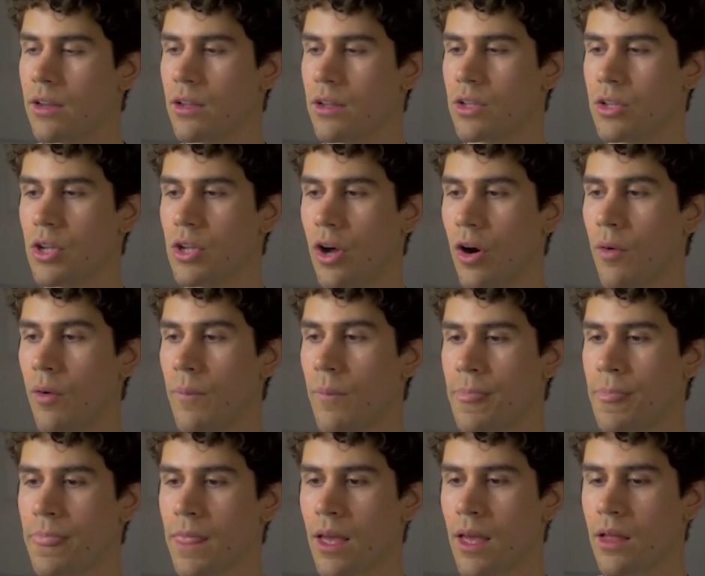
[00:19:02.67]
you know,
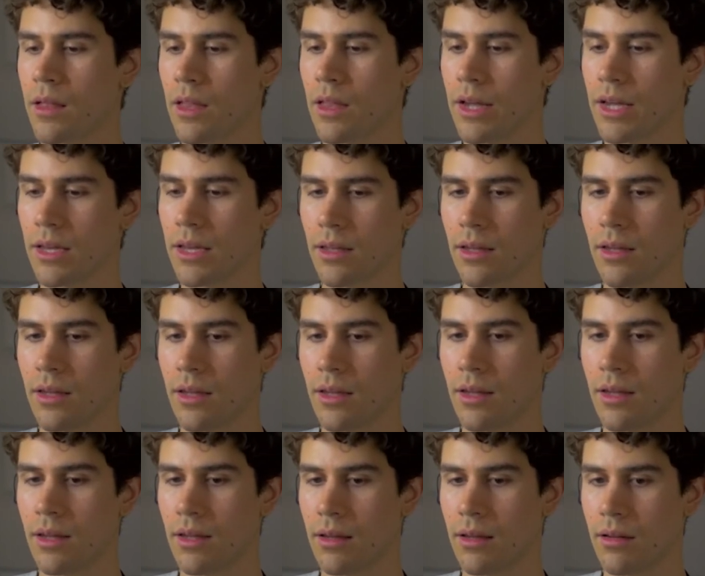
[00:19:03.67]
like
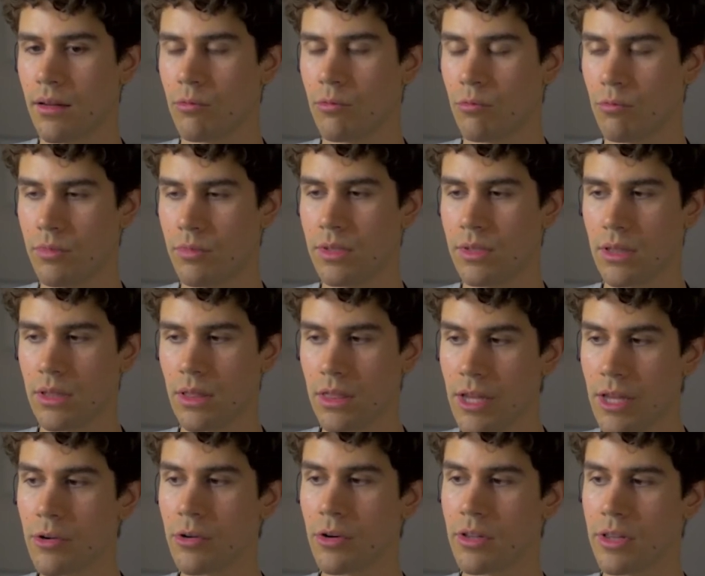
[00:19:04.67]

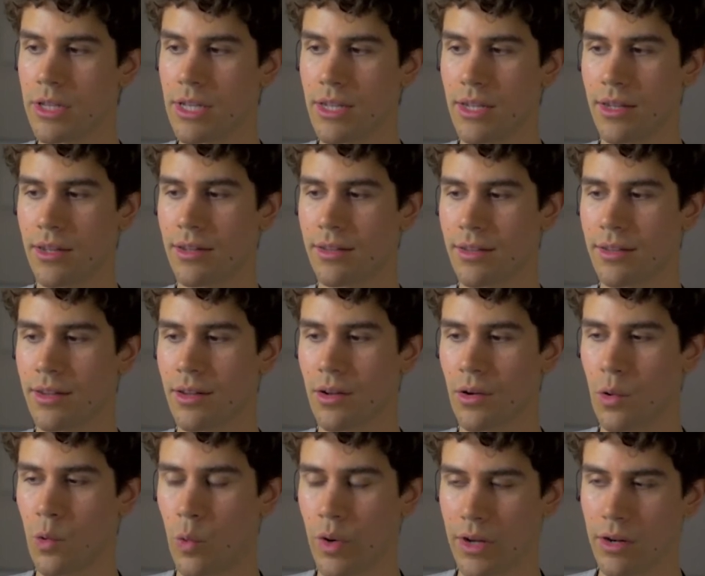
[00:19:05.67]
literally
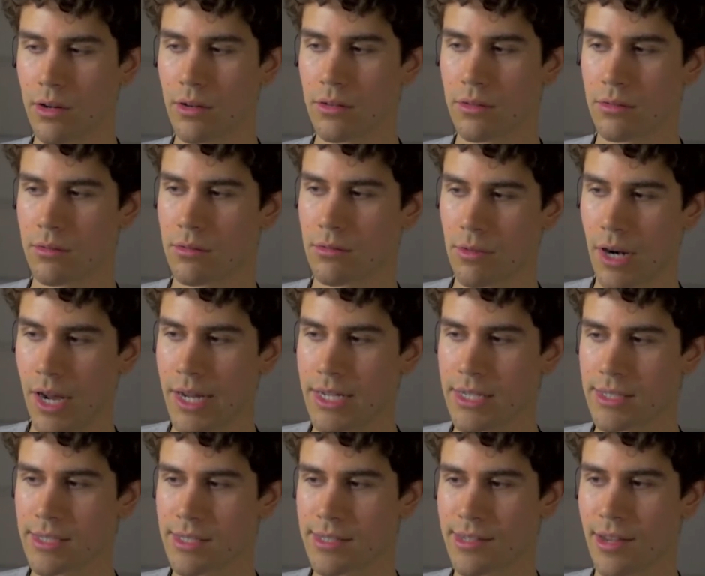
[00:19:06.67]
queer
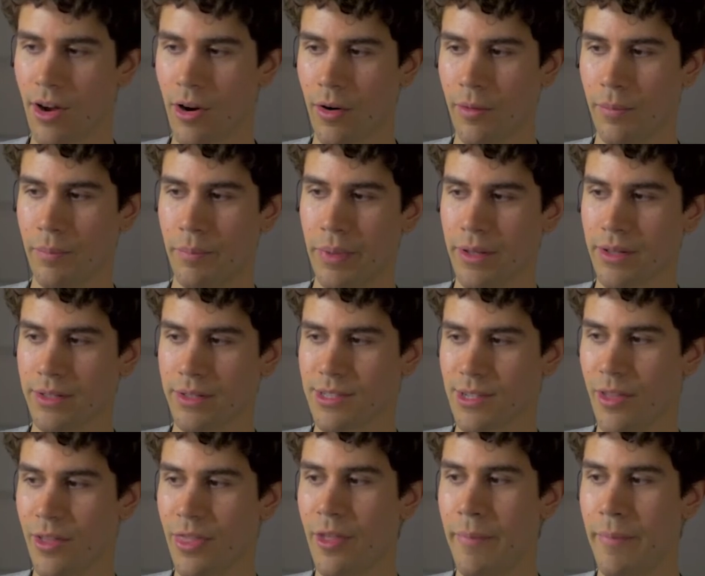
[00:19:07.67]
rights are built
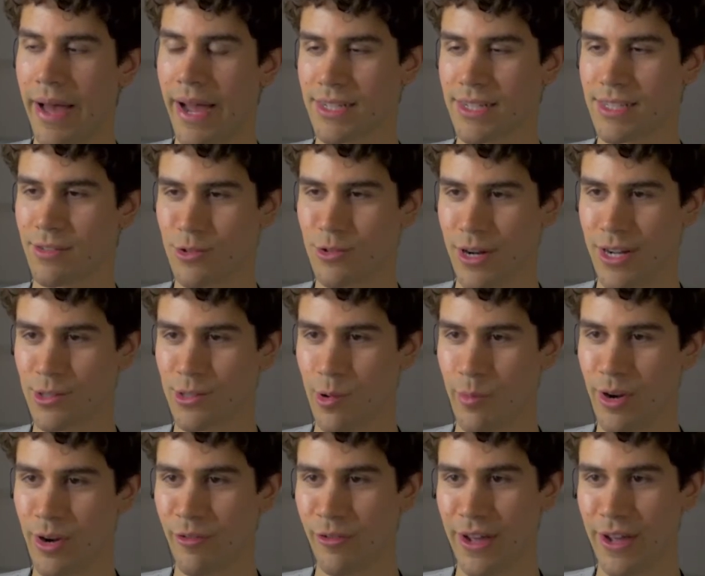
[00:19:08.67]
on the backs of trans
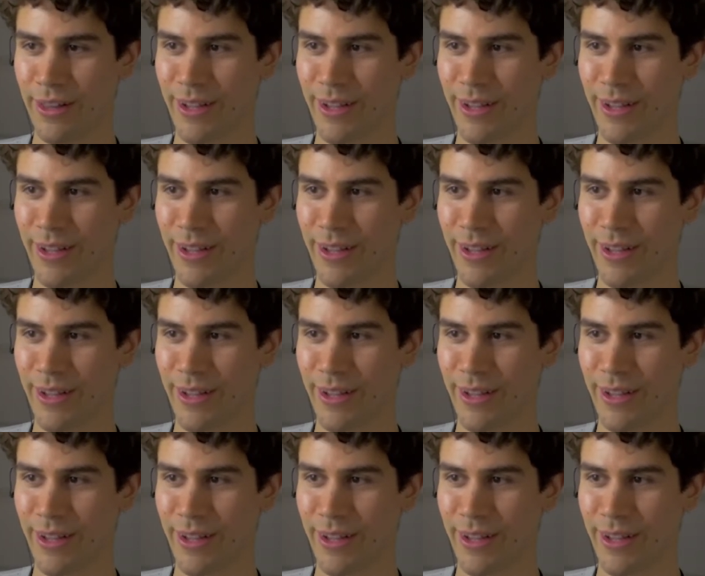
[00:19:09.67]
women of color.